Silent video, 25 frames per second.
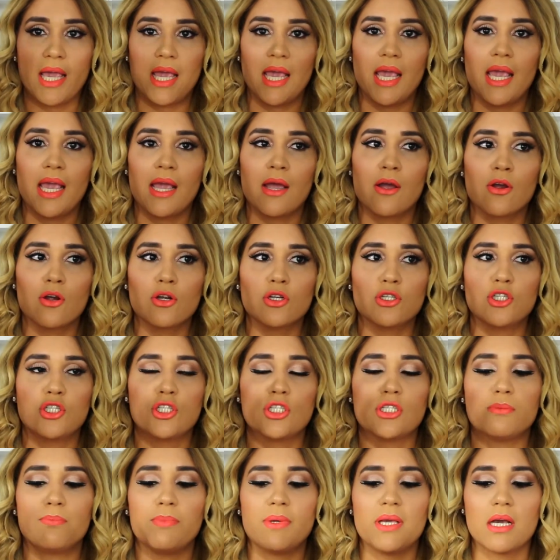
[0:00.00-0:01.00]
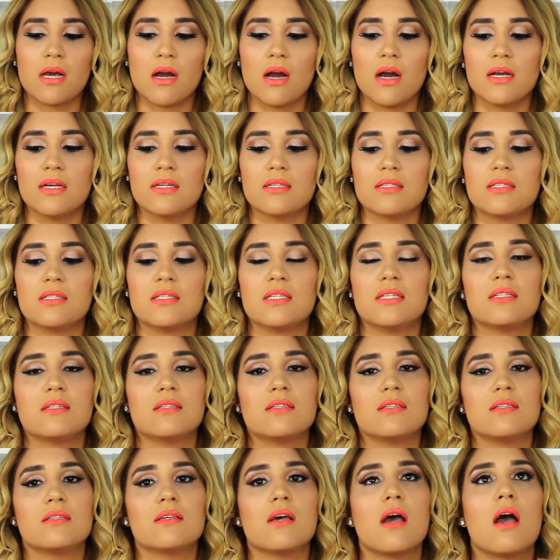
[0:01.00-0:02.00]
hair just because
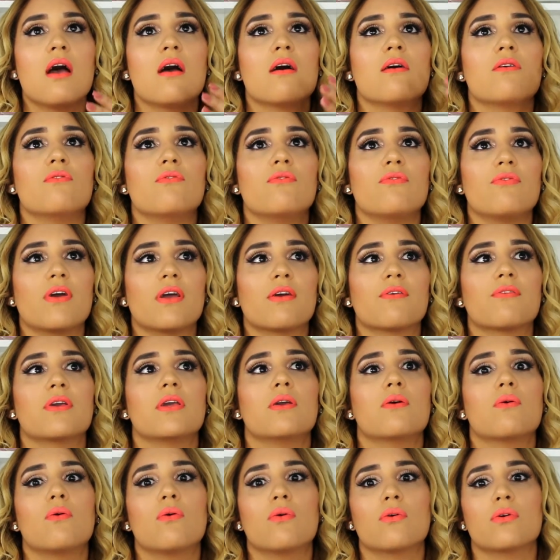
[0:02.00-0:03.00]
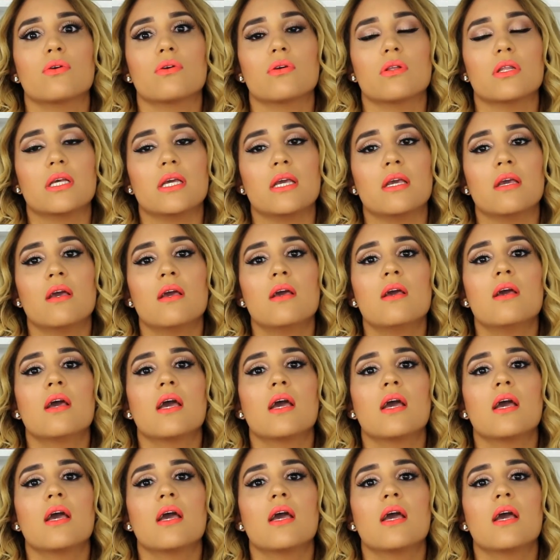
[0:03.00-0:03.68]
this is very oily.